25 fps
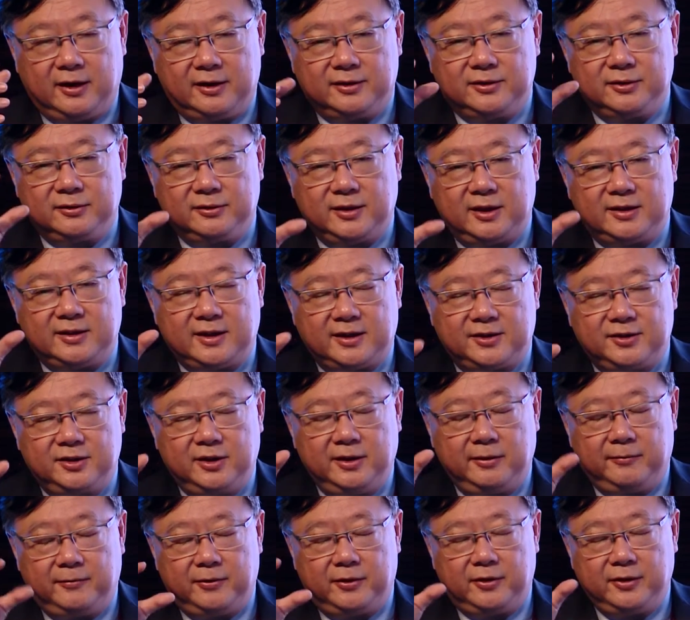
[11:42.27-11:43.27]
And so that's
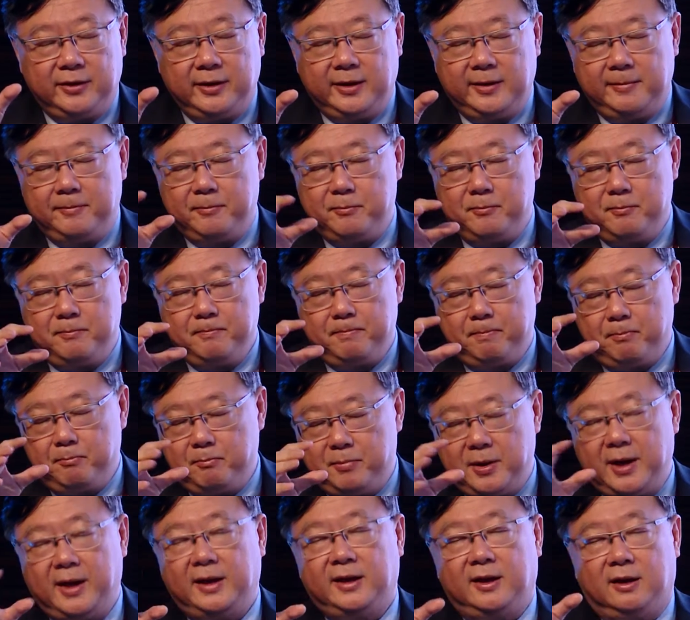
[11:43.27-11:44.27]
actually a very
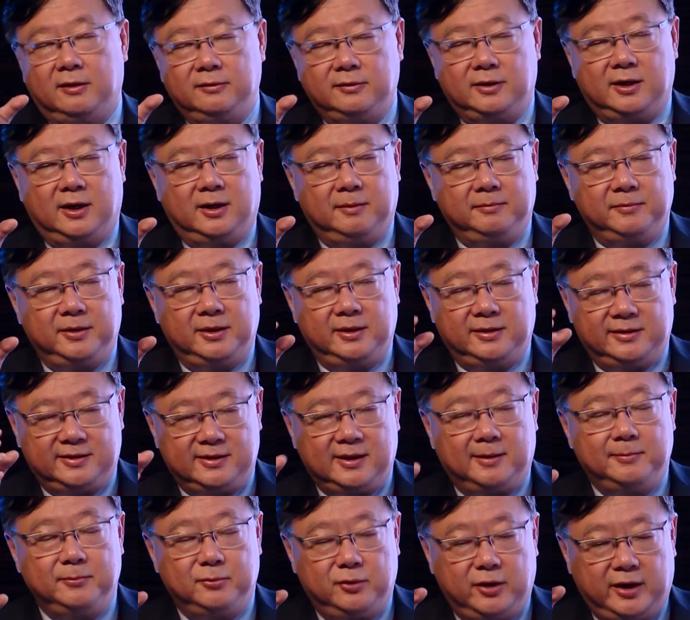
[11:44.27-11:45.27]
bad outcome in
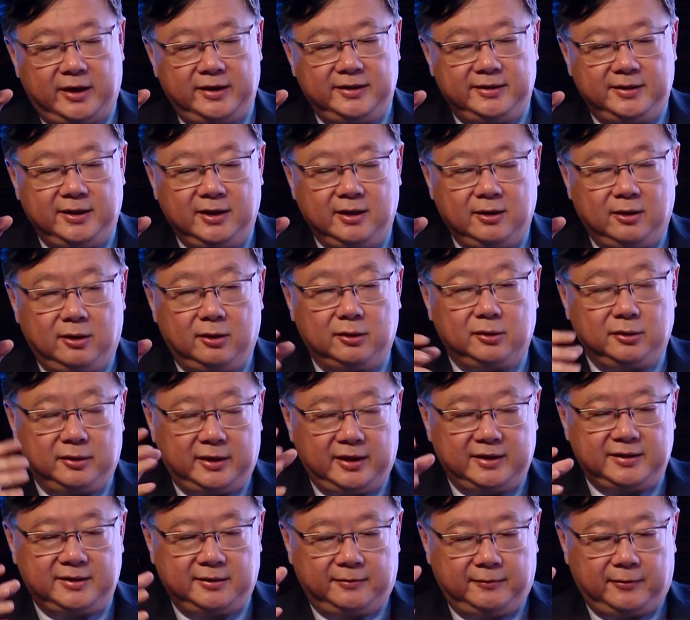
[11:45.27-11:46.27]
some ways, although
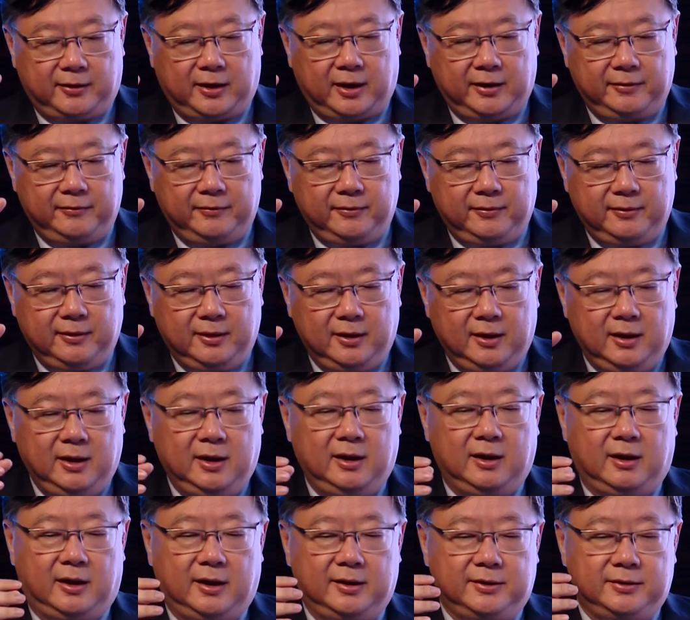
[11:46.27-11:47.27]
they survive,
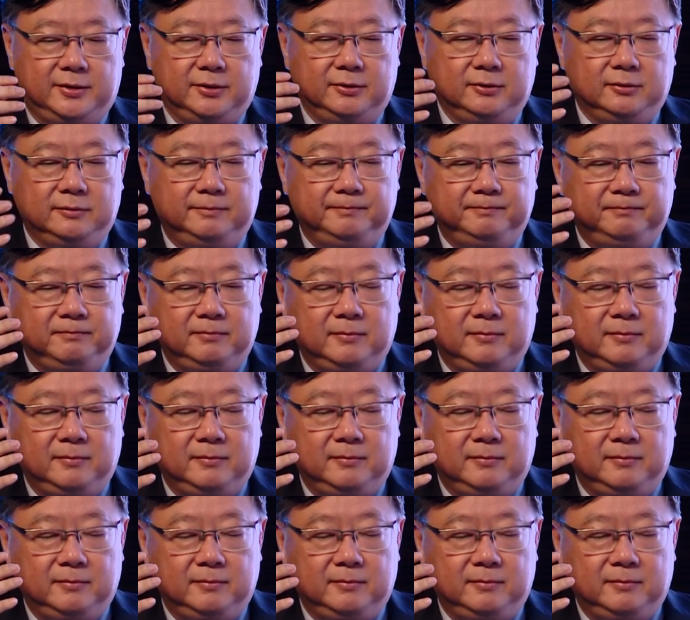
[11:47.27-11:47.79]
right? So